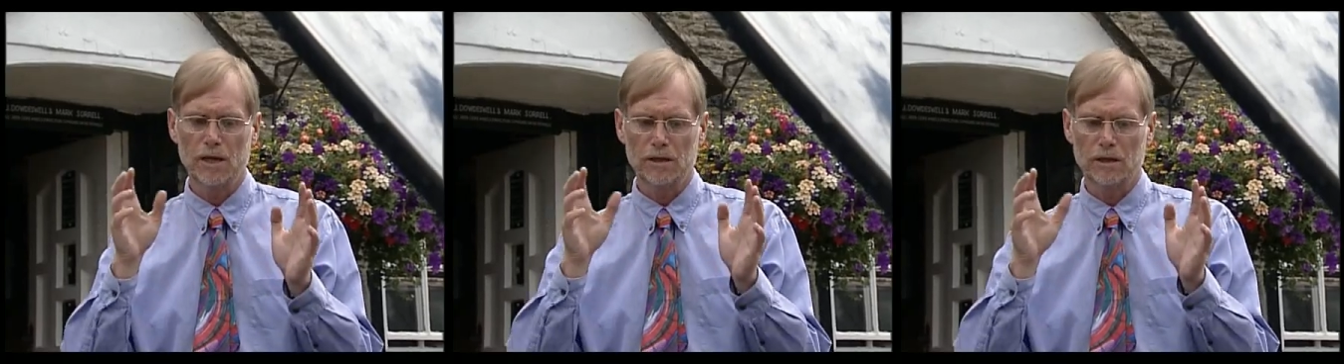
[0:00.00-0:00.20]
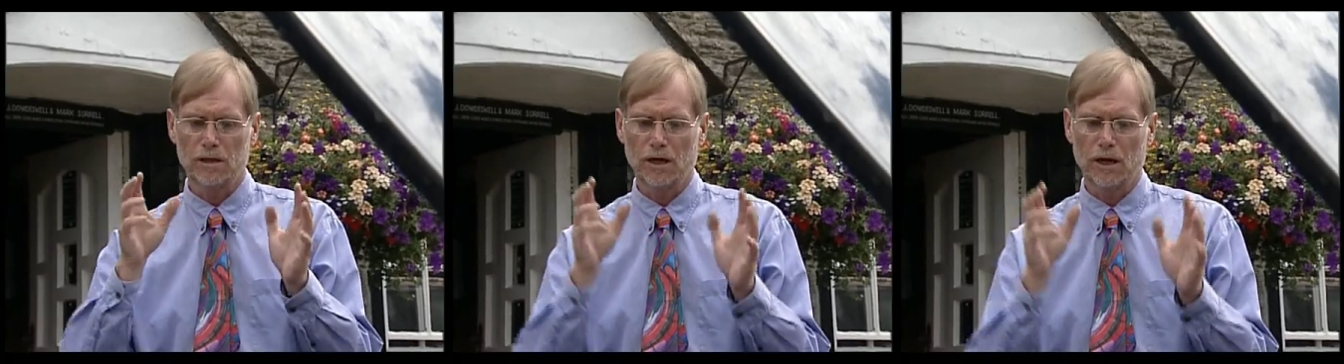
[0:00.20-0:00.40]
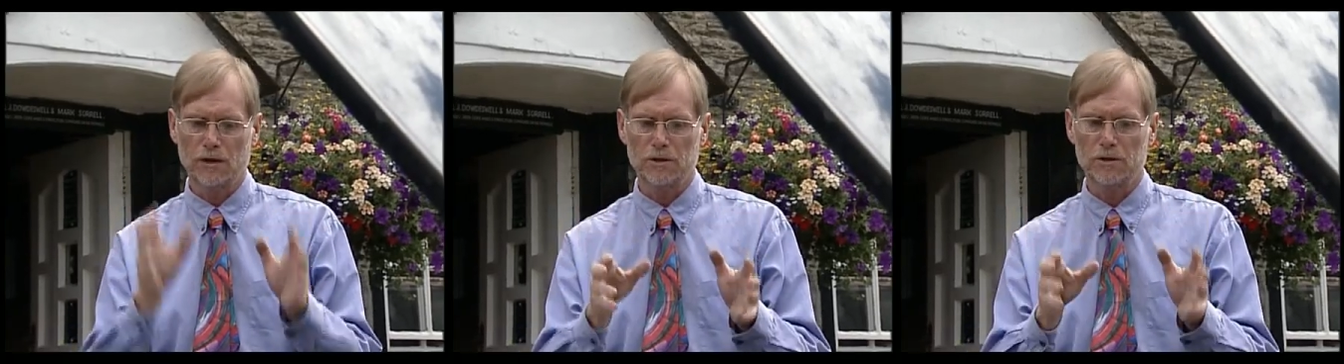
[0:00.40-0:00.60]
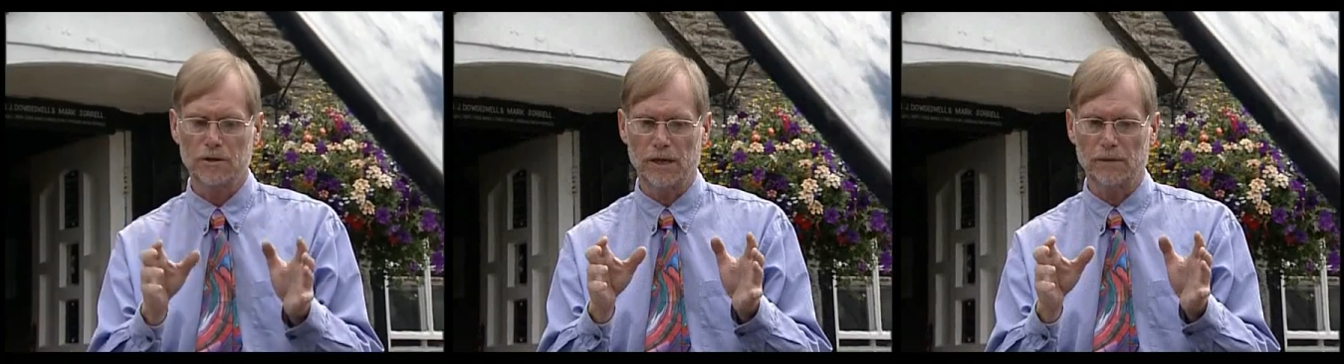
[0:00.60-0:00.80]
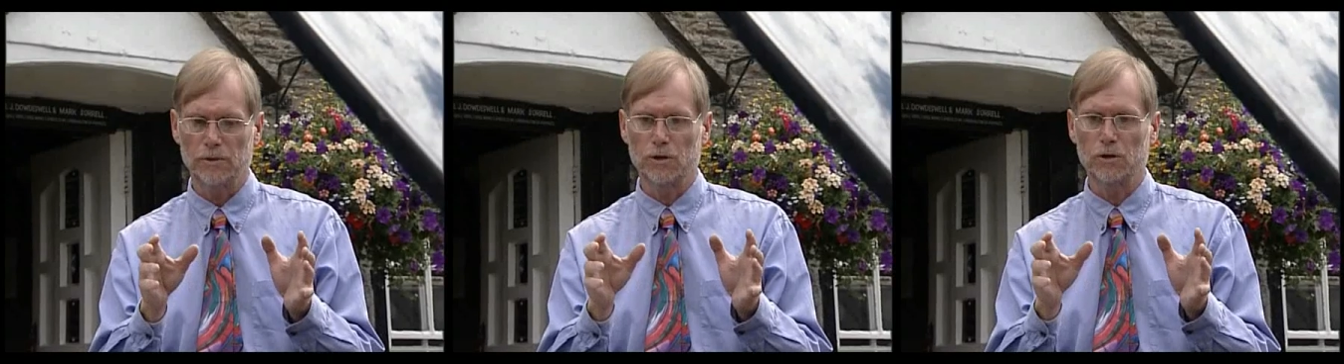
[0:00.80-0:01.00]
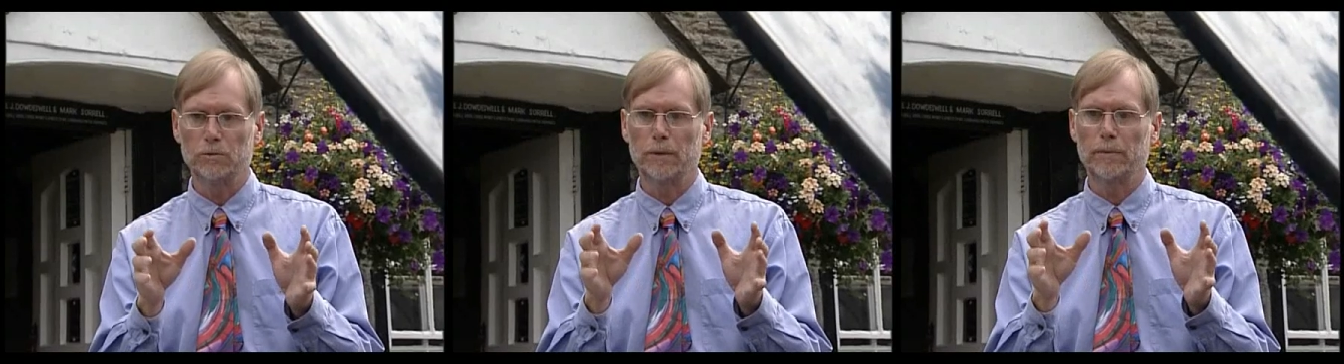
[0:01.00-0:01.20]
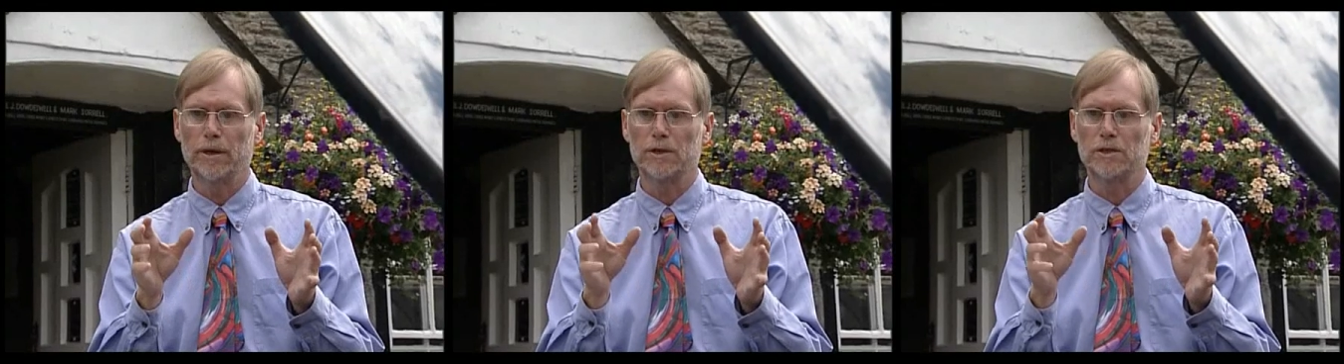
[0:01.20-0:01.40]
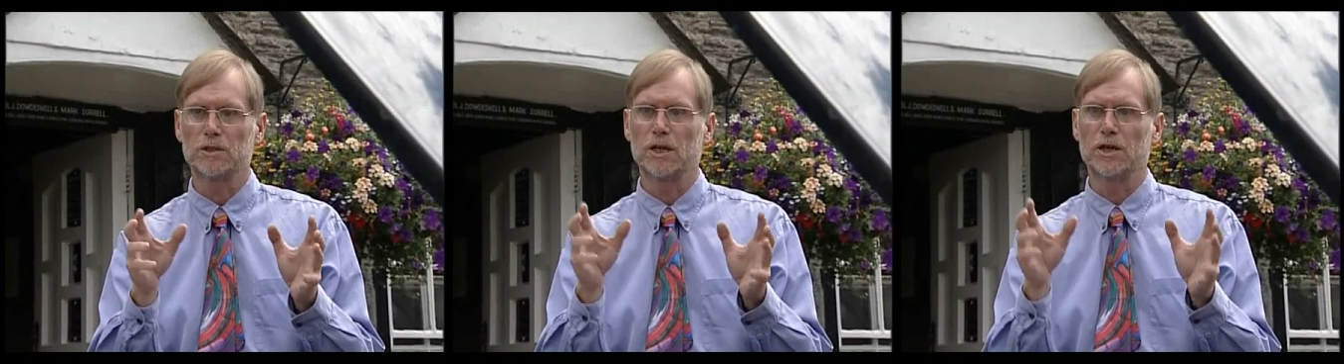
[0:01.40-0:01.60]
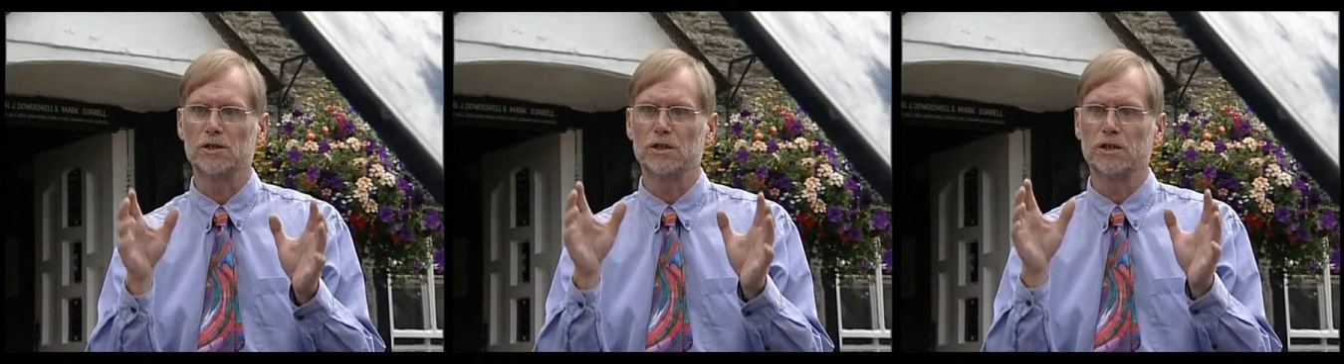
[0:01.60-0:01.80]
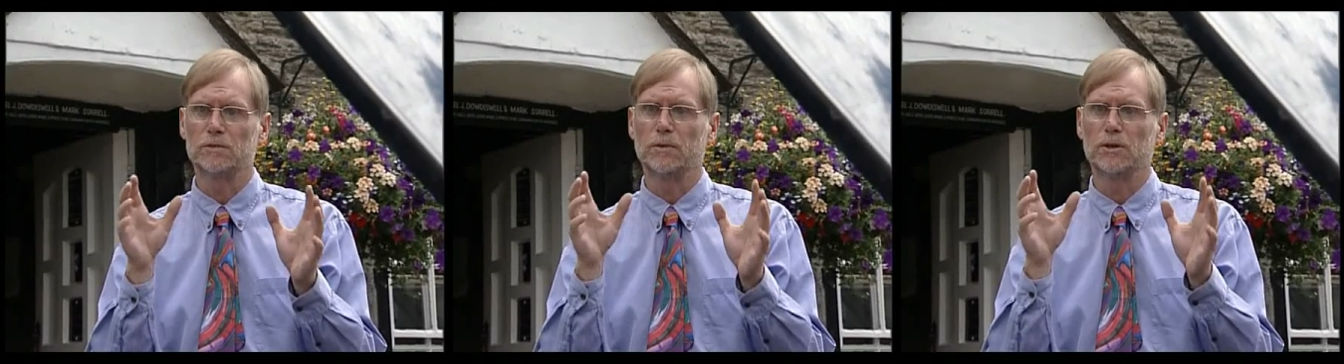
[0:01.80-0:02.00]
You can't do that with old power
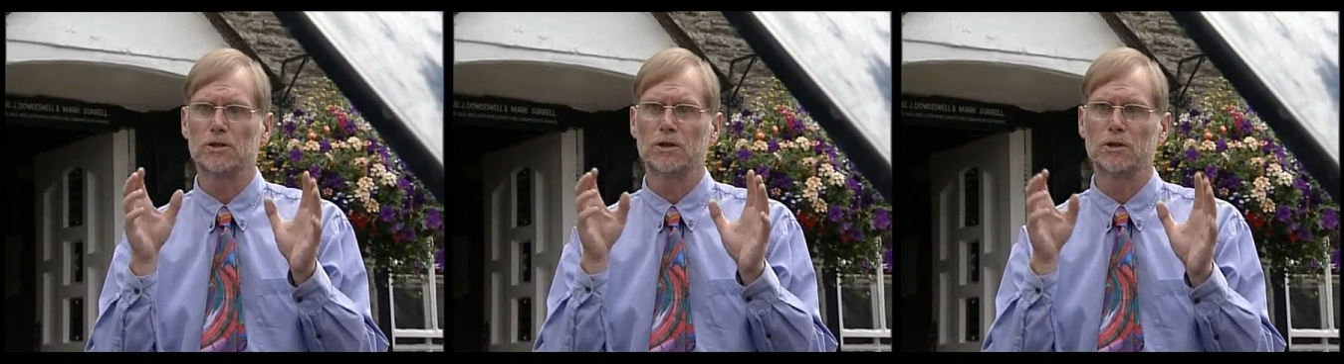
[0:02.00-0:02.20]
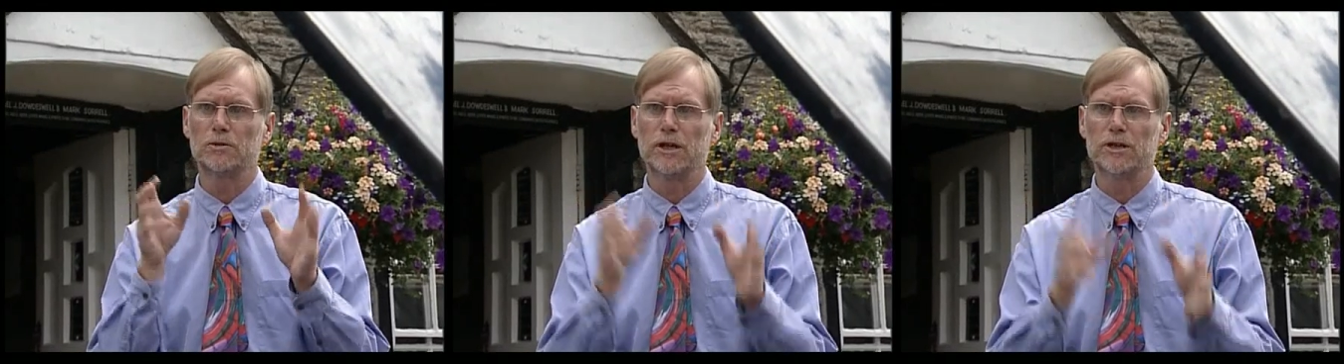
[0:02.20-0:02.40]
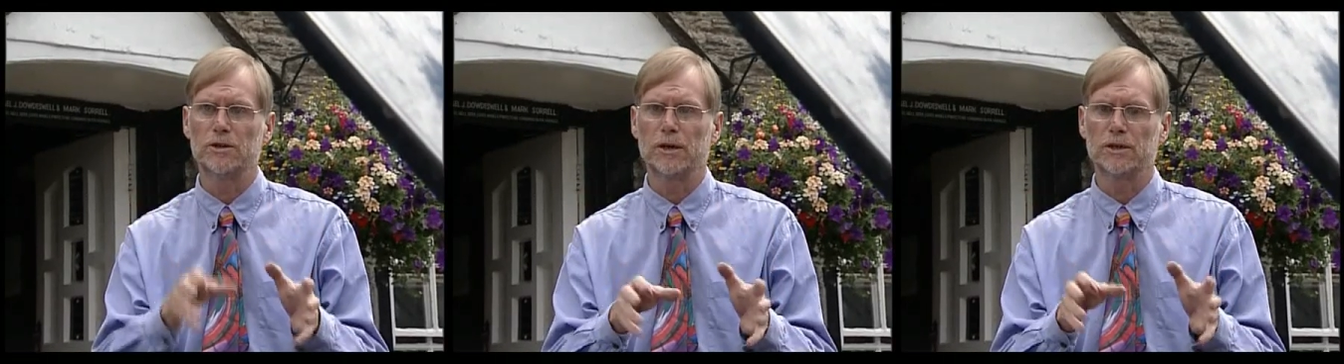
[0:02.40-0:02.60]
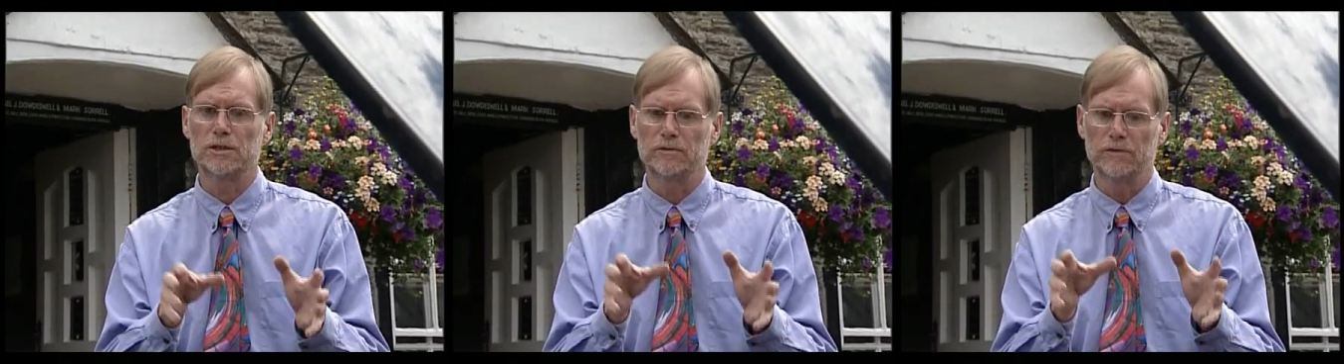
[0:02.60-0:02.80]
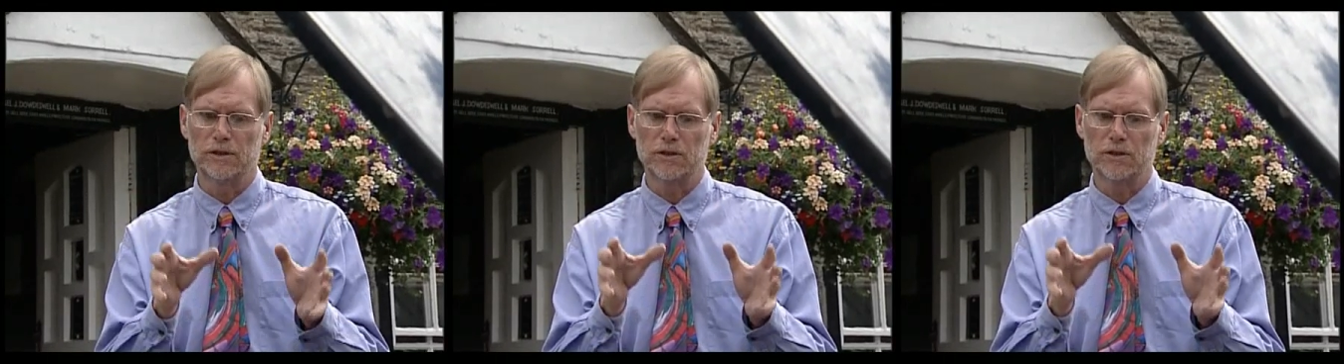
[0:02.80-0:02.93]
station, it's much too radioactive